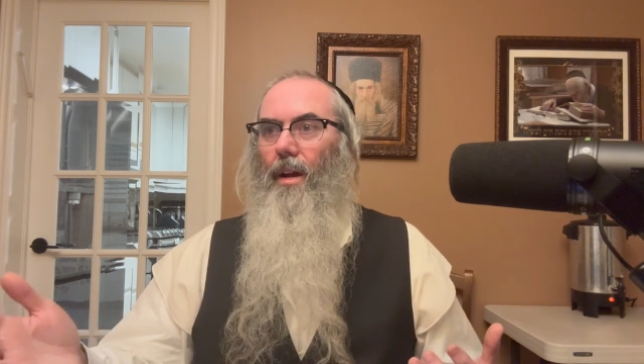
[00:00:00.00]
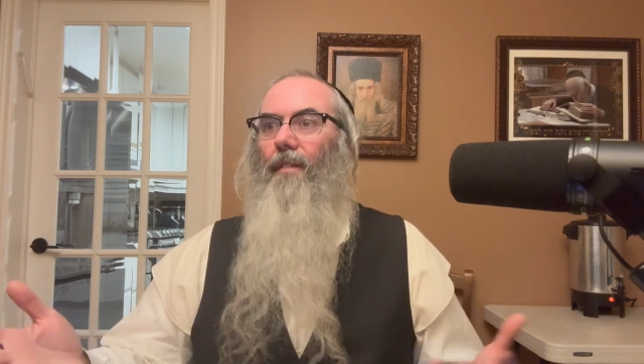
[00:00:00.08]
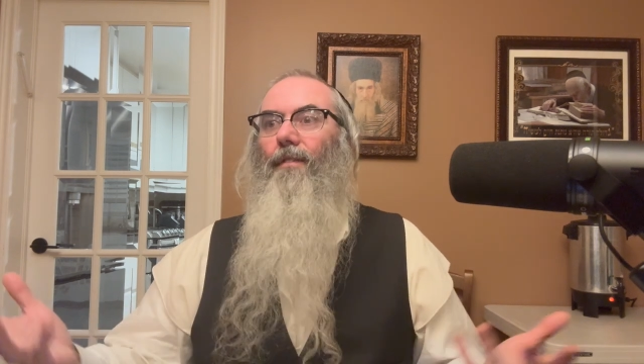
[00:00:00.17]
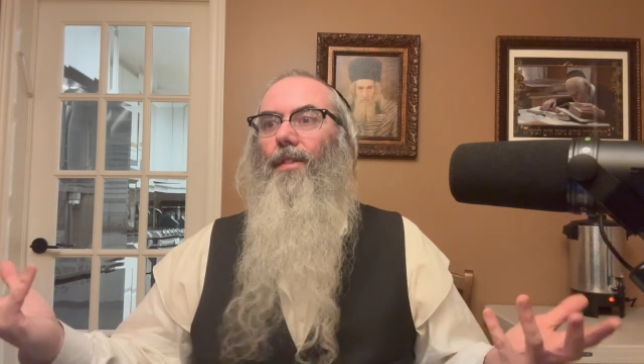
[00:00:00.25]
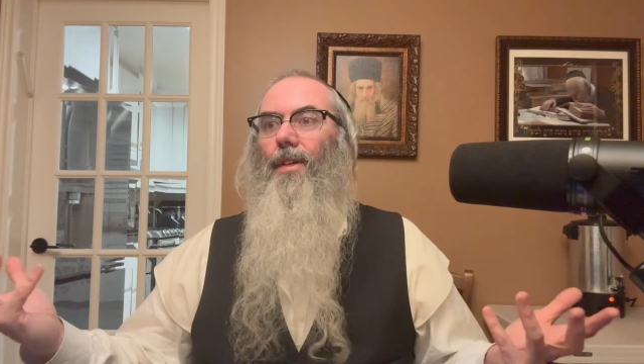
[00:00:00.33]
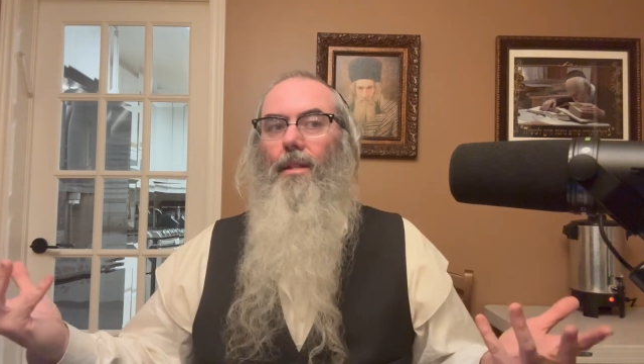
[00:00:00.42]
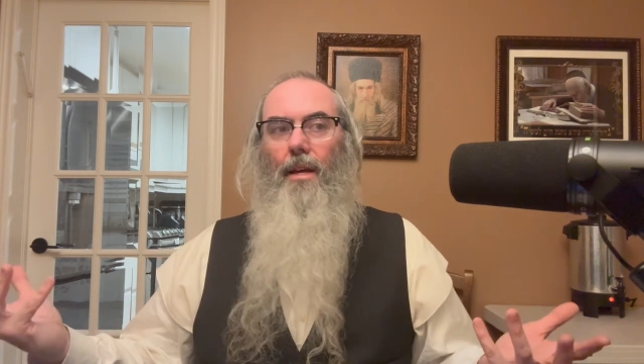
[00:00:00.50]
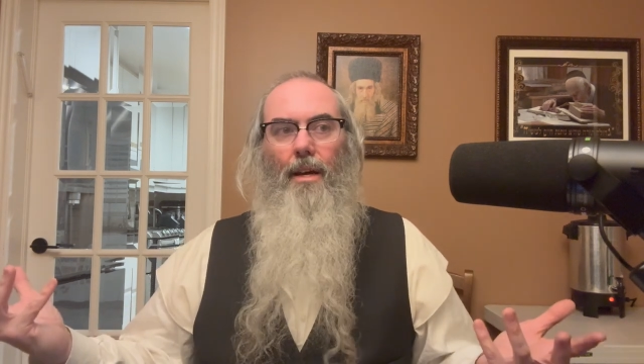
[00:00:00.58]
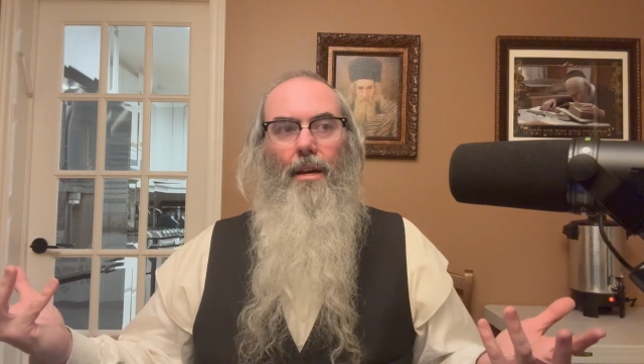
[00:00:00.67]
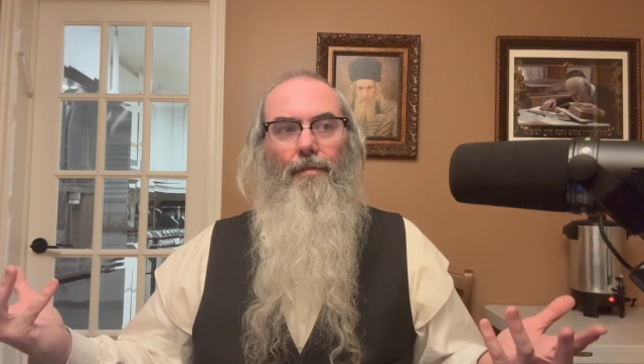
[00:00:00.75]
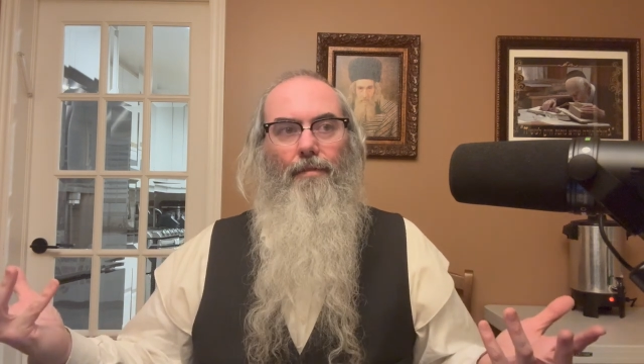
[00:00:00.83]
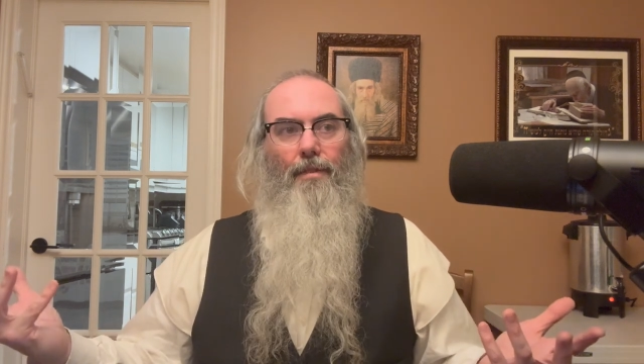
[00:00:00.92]
Everything they
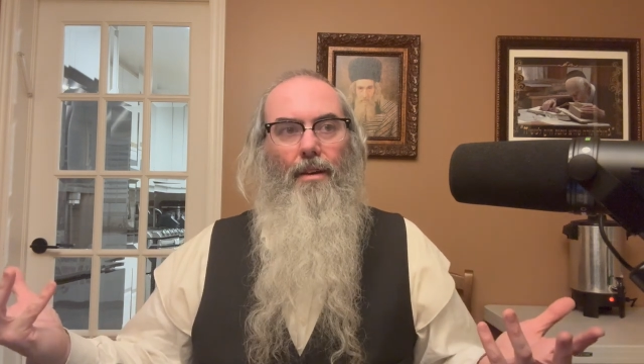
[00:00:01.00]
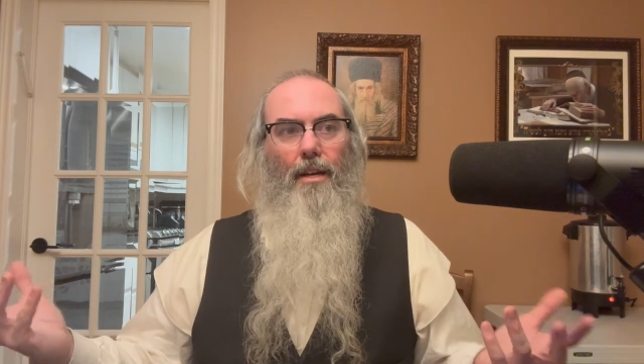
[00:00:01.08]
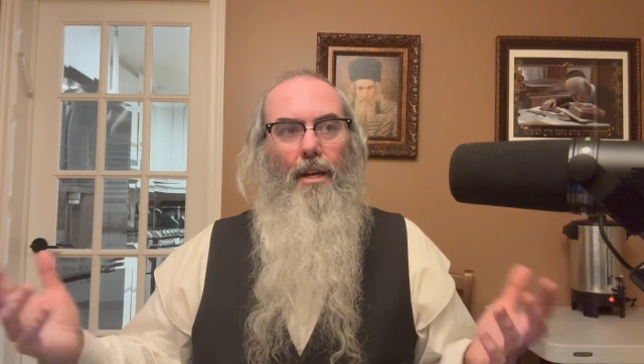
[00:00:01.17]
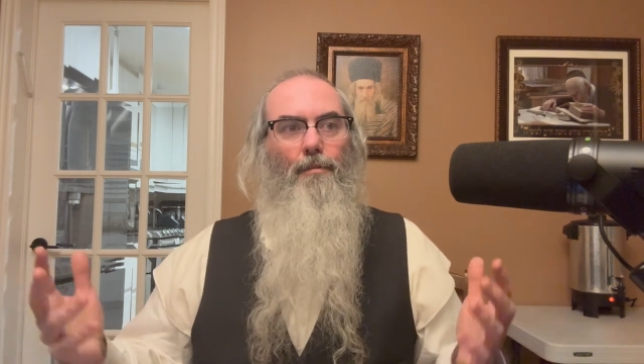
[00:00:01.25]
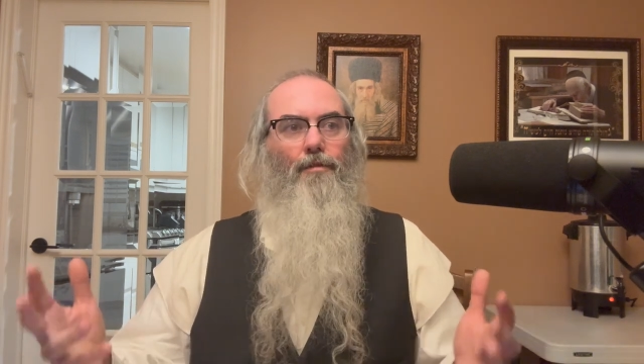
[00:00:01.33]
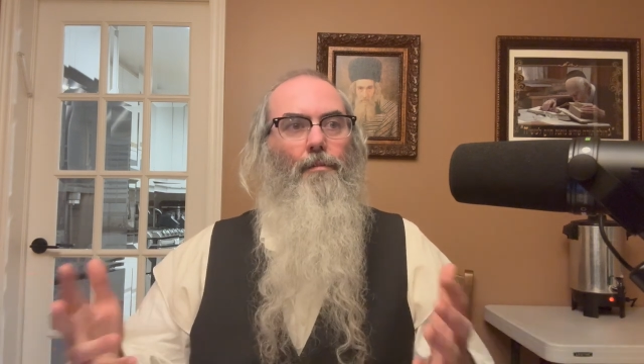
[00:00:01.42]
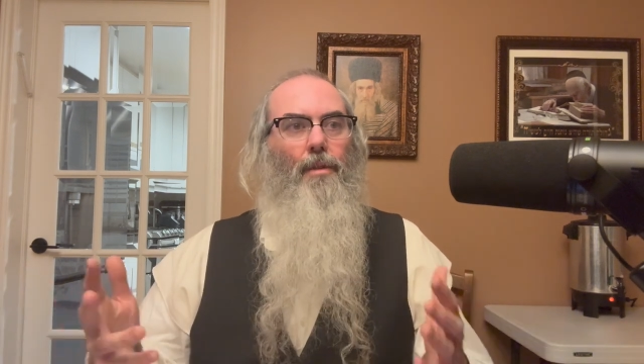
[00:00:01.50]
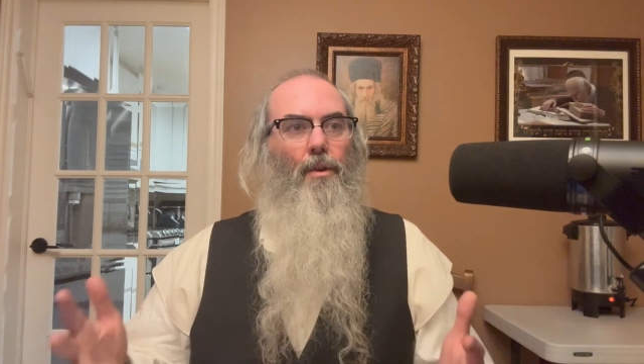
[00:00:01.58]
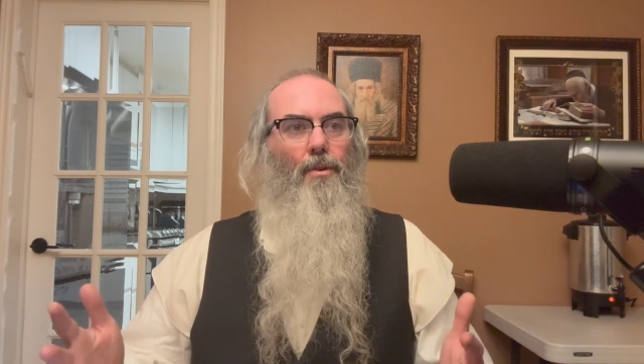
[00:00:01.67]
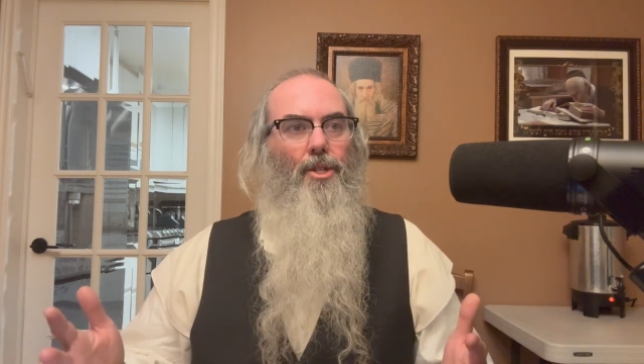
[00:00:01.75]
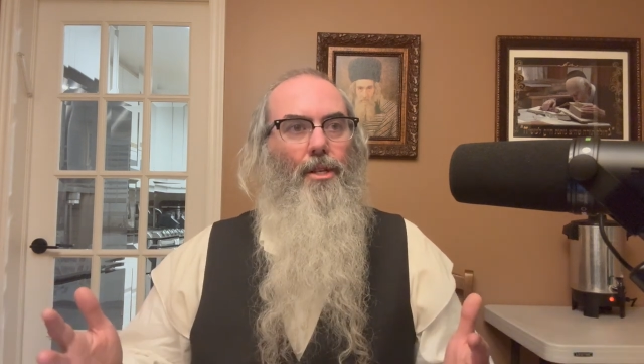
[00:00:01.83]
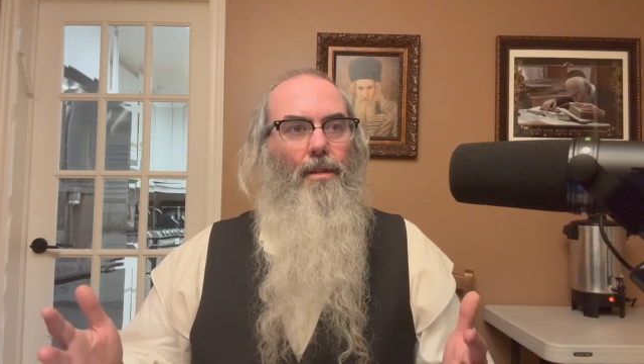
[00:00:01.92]
have comes from the
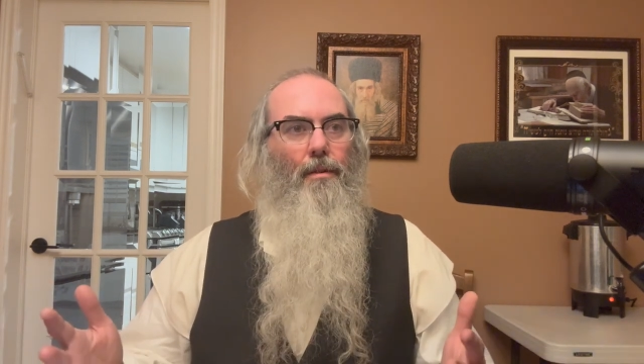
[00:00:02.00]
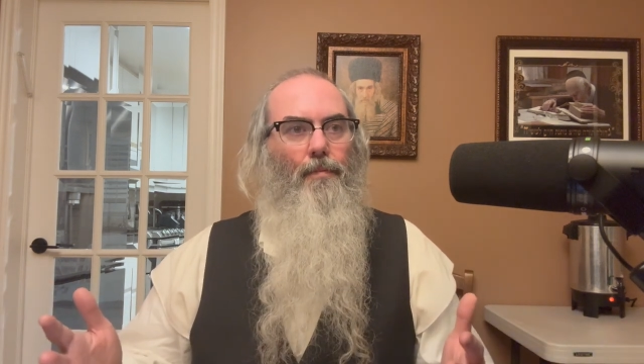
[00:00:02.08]
ocean.